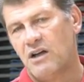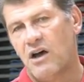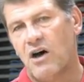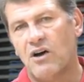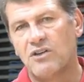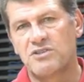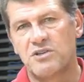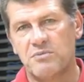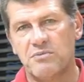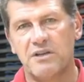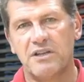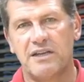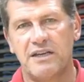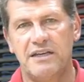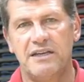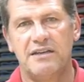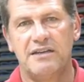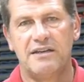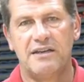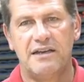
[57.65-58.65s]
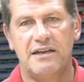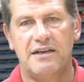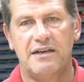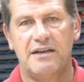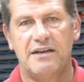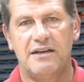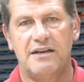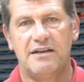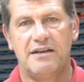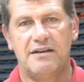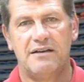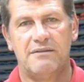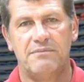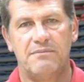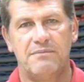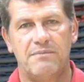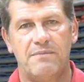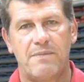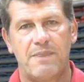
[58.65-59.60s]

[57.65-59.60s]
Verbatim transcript: ultimately um,